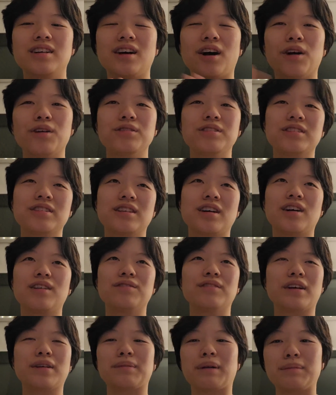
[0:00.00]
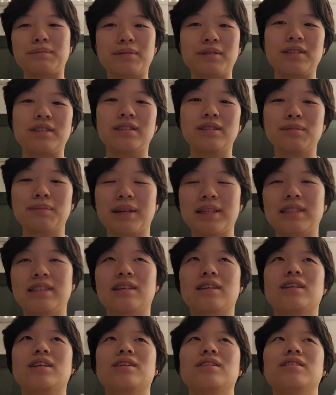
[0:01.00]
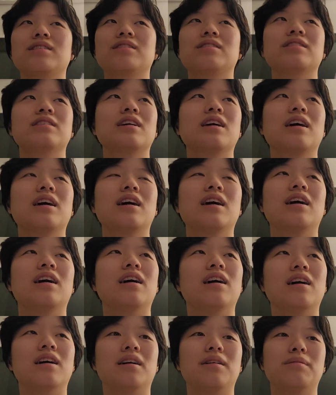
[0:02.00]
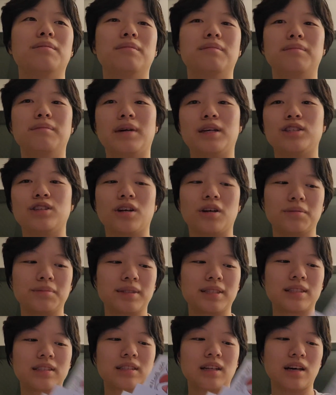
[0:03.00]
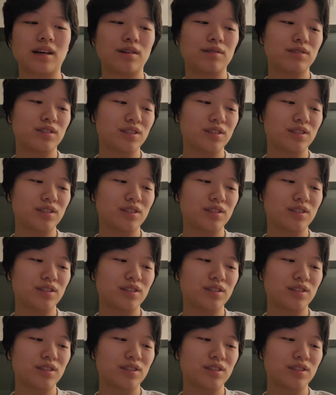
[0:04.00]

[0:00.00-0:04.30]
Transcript: art stuff, like my prints, my stickers, my charms and stuff.